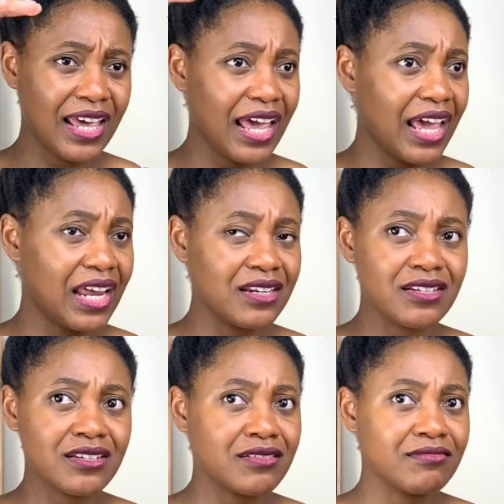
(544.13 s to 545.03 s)
and
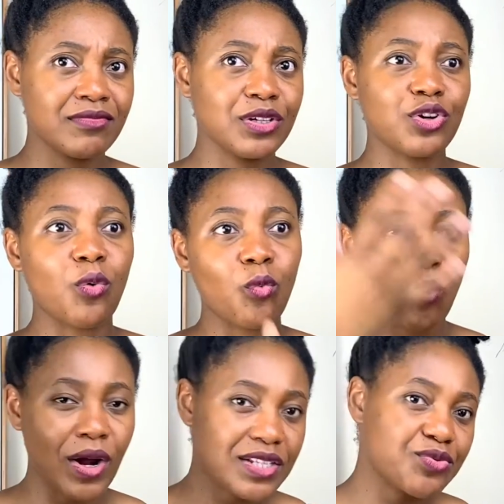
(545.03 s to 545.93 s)
you know
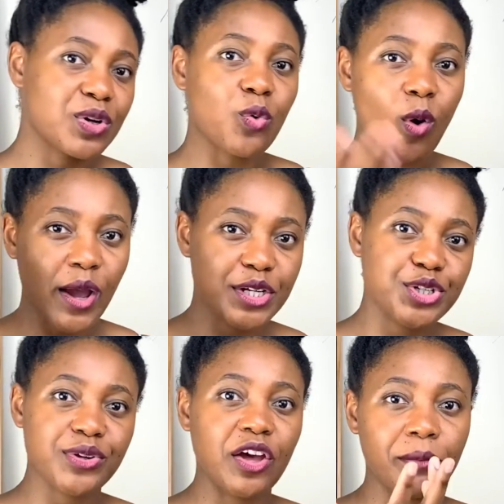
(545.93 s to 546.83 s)
what's required
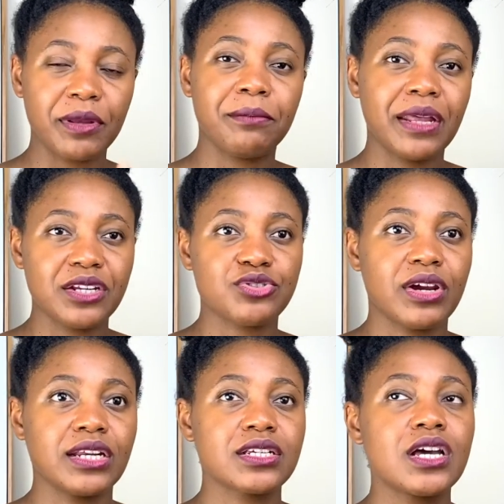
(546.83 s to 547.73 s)
to help it
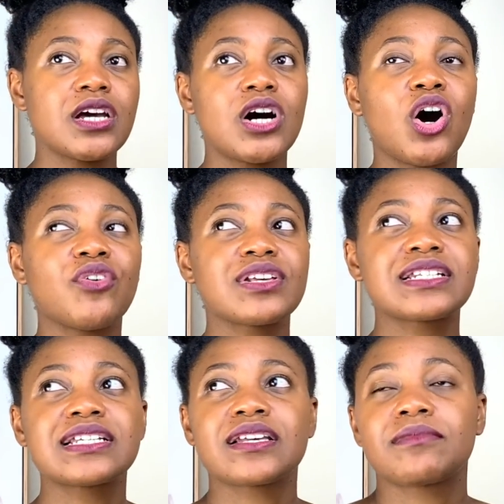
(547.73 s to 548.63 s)
penetrate
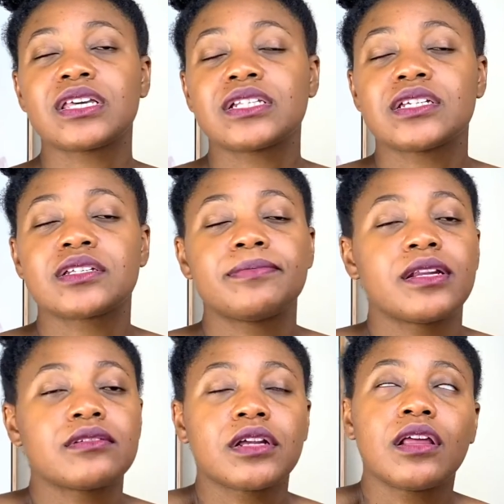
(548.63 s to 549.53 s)
obviously some things just
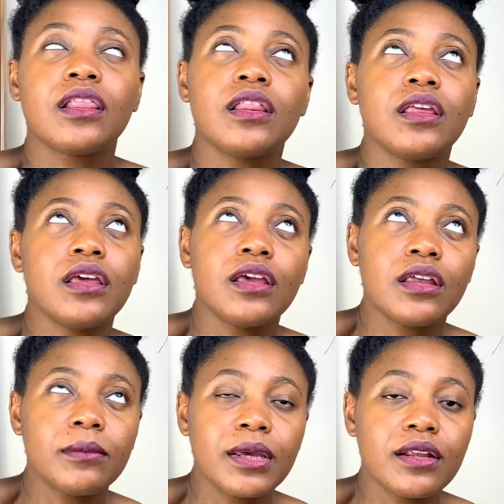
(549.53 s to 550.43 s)
penetrate a
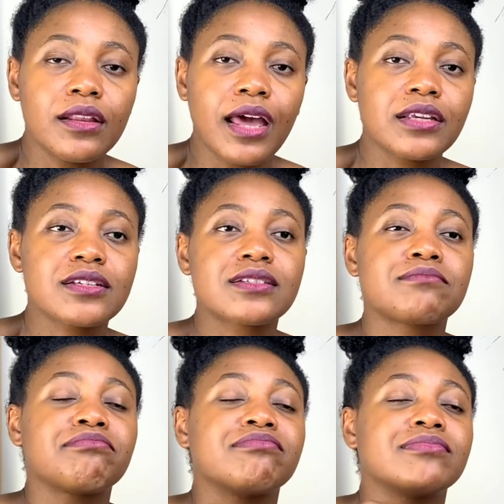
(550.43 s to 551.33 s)
little bit like just
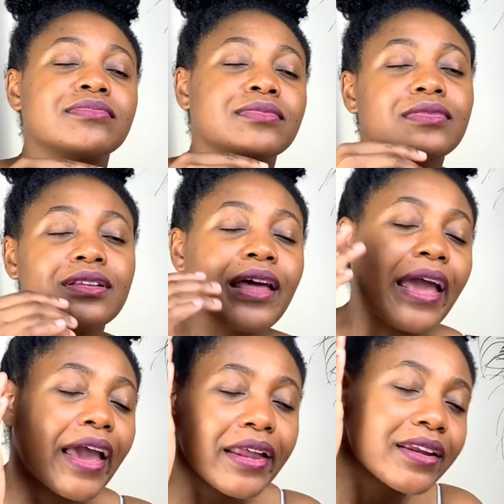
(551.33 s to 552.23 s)

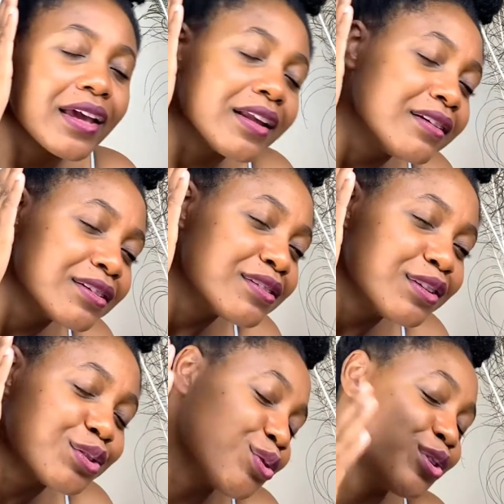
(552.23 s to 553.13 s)
head in
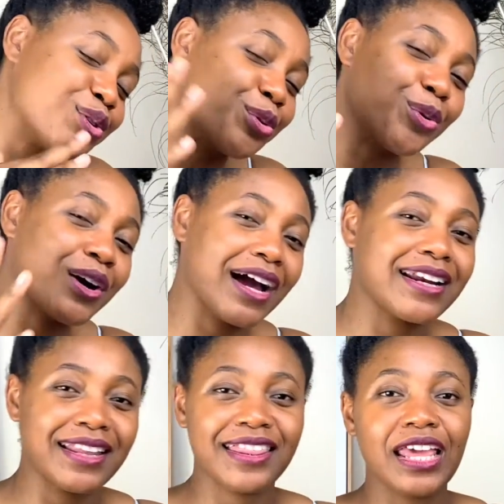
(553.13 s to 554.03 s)
the door
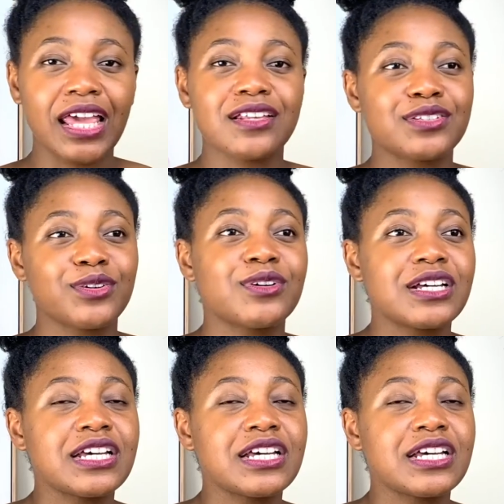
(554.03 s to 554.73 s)
kind of thing. So